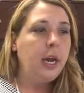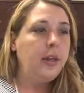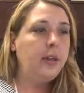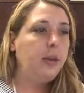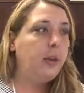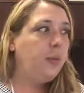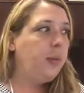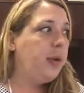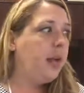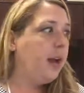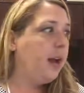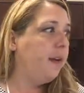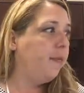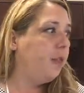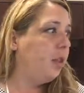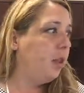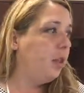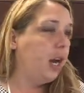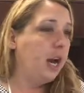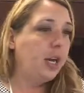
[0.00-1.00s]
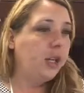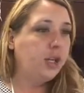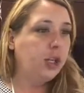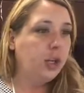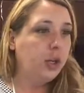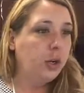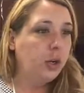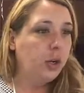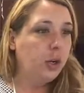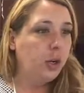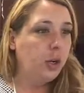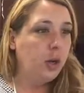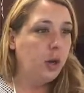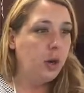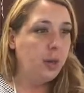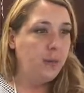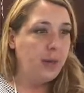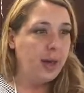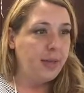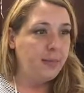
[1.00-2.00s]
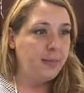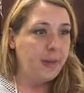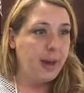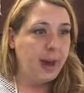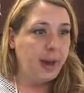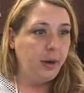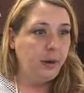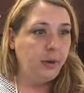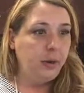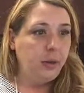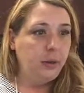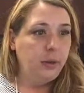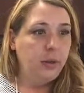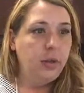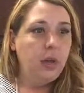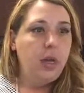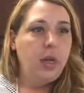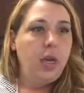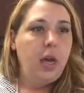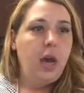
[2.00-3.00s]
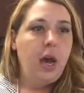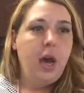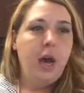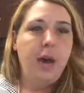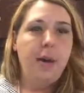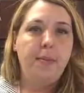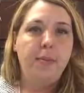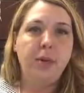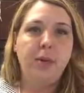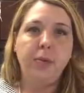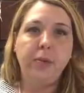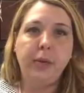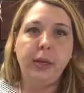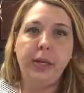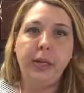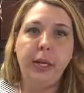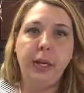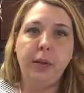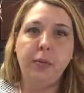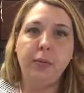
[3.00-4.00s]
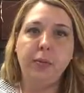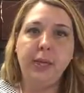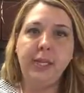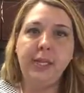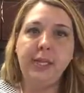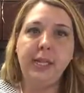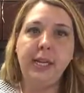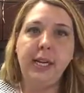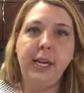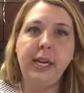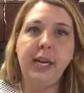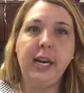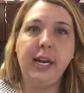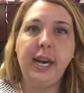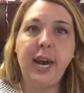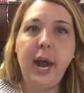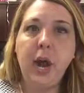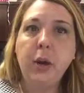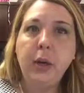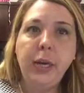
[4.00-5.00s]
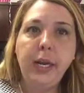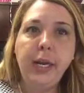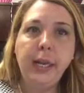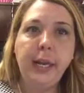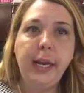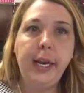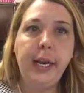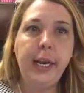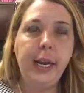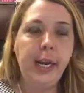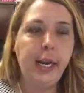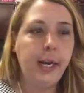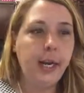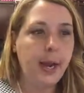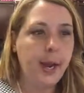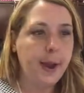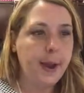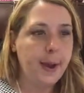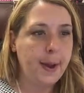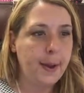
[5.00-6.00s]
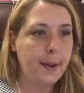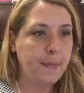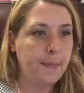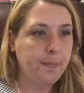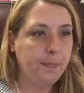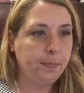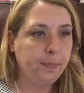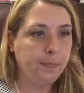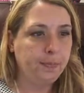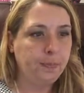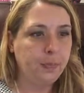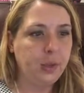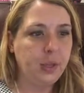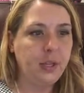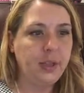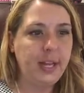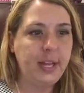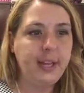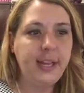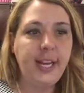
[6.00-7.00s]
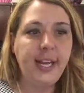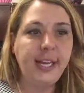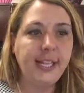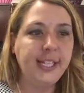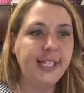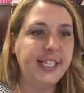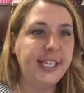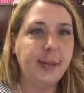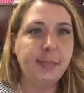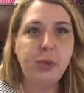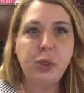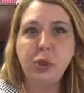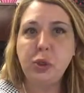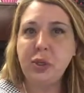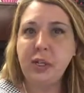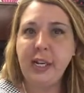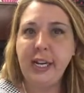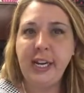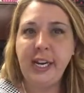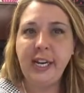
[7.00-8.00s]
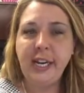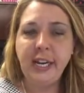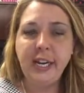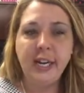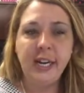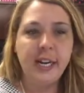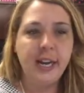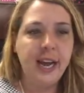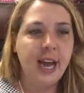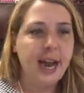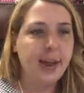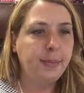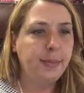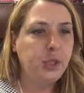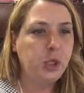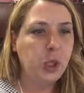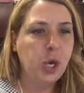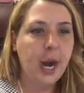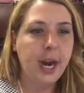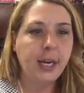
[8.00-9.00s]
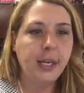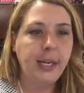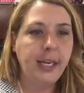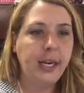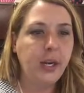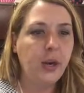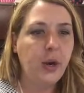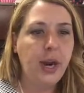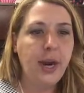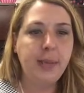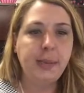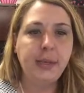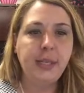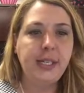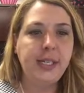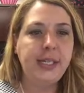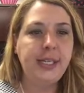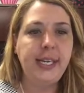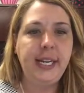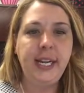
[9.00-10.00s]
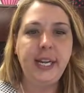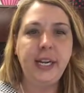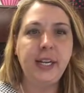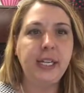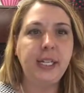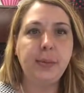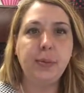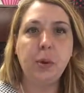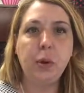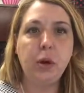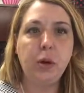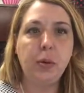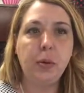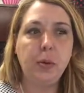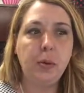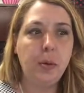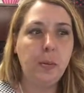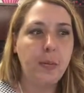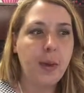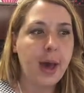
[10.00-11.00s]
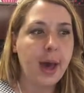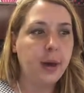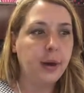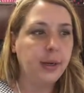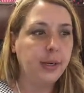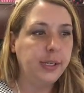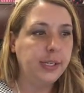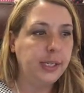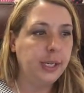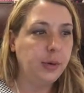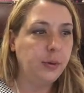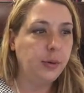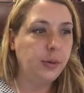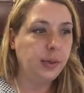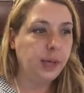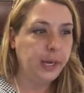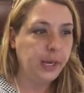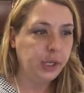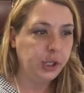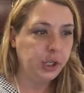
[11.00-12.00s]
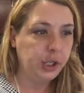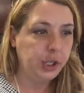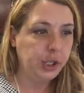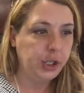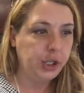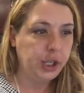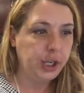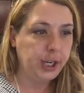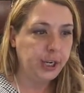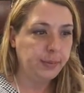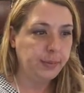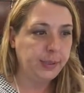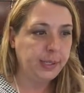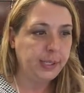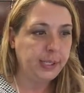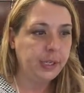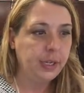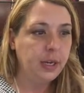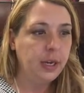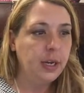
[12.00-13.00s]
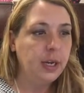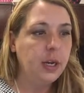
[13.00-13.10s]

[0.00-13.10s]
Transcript: And then we have the logical or mathematical. They're really good at reasoning and calculating. They think conceptually, abstractly and are able to see and explore patterns in relationships.